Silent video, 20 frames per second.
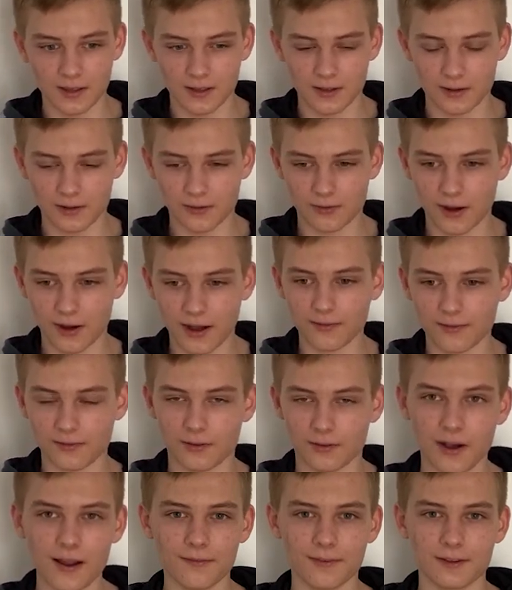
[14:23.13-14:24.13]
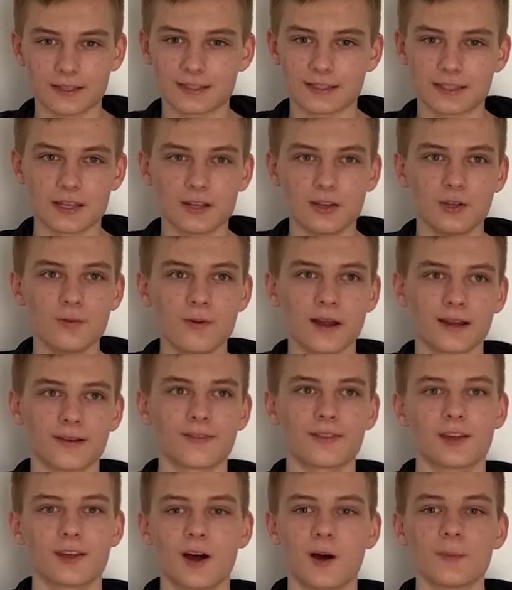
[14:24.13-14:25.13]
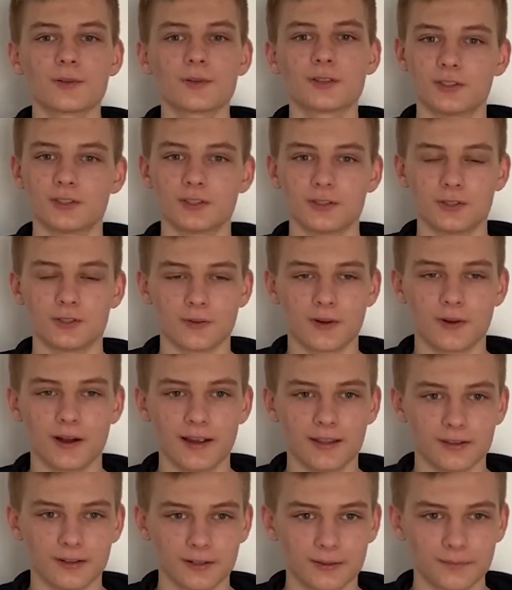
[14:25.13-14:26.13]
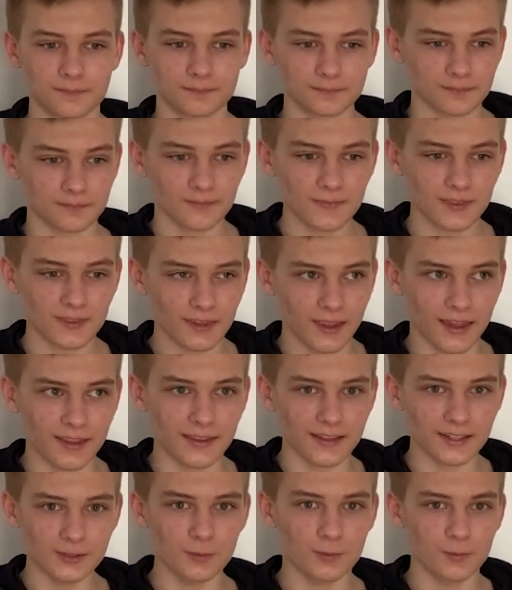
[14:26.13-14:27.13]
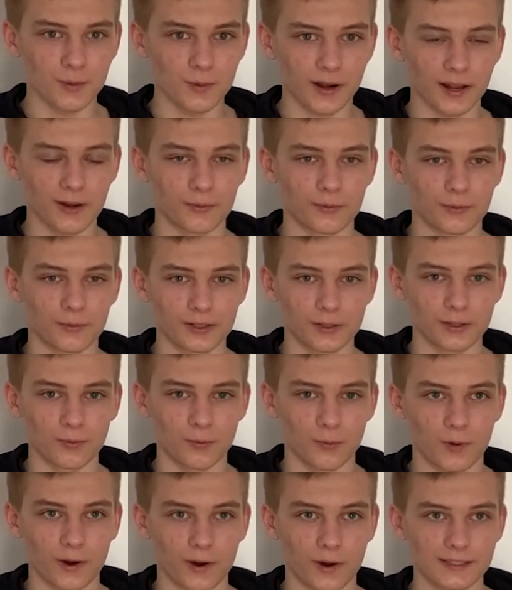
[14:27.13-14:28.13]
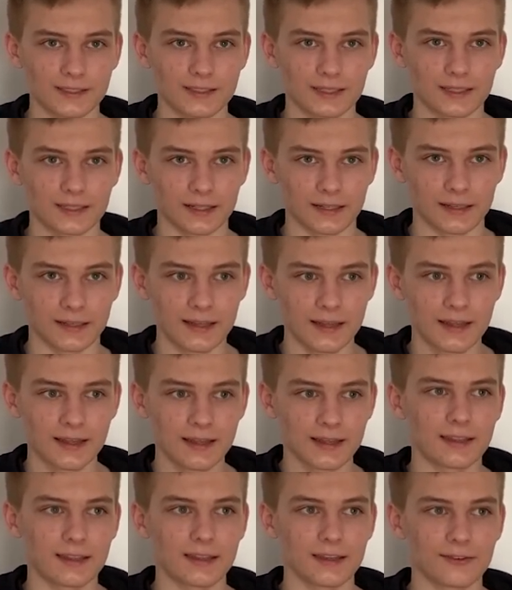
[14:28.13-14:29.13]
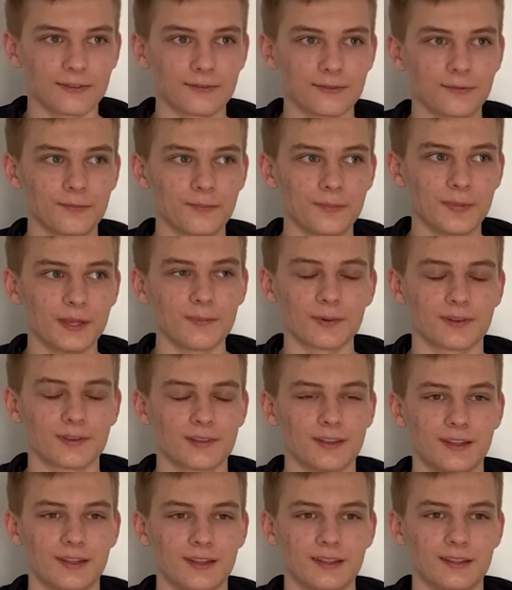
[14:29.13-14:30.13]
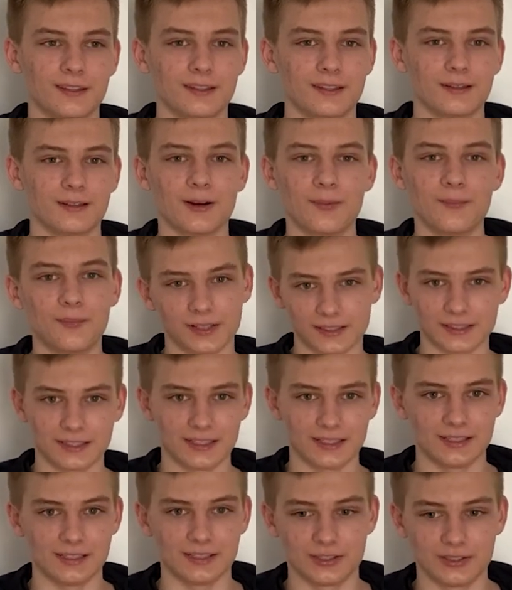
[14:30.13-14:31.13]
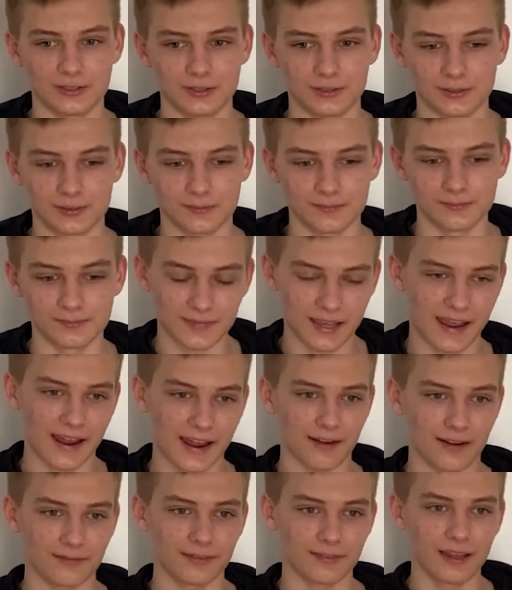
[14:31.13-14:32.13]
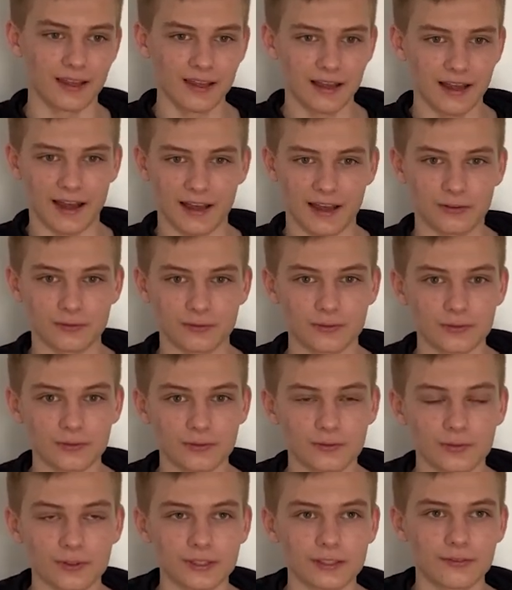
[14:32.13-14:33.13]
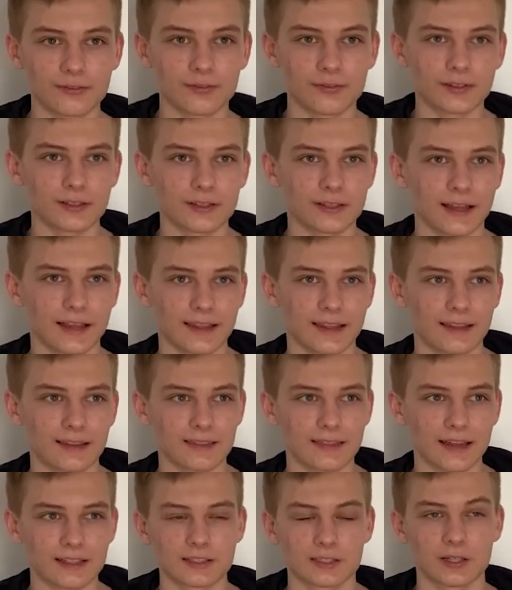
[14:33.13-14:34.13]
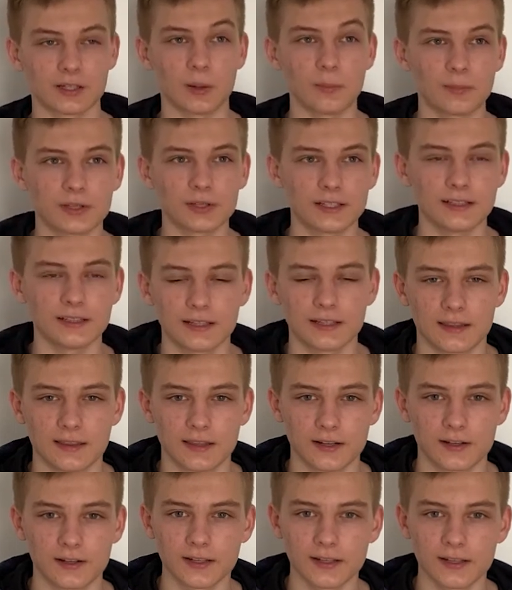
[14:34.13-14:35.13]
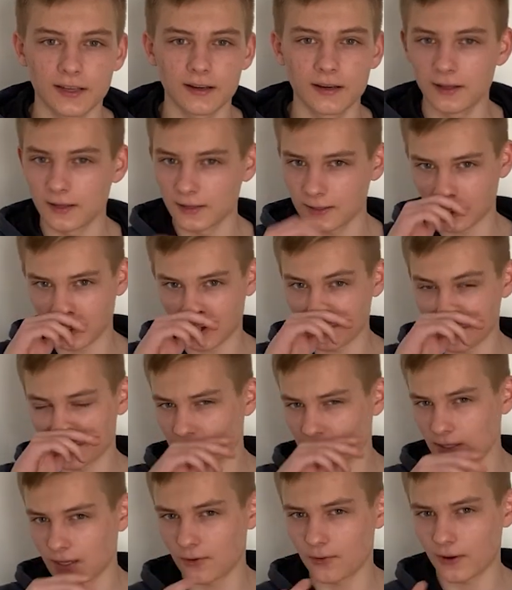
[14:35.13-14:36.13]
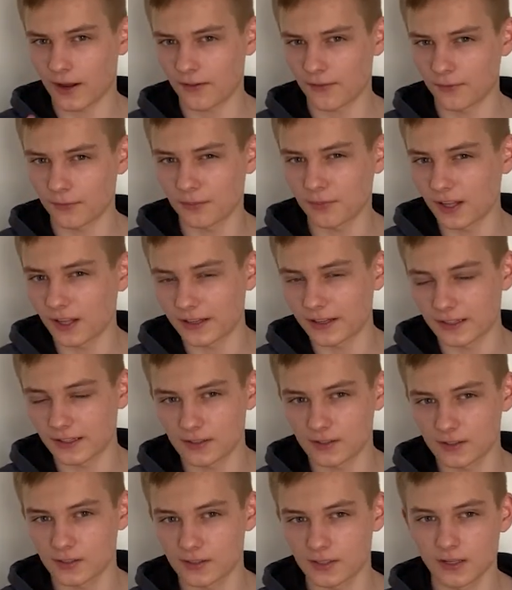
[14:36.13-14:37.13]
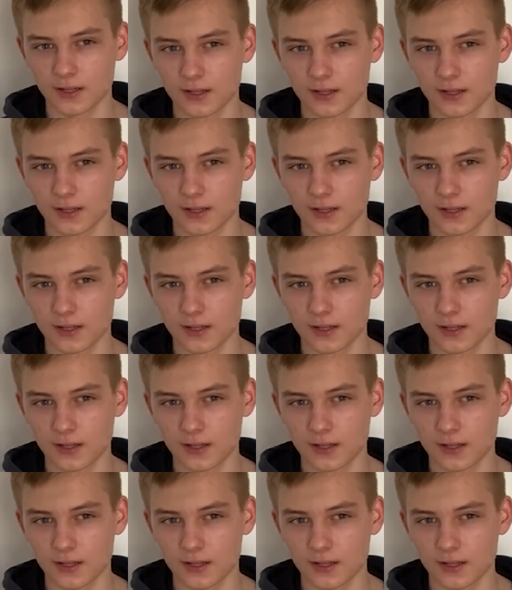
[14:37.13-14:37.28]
graphics, then you have the option to do either. And that's what I really want to give people the ability to have. I don't really feel like that's completely there yet. Obviously, you have plugins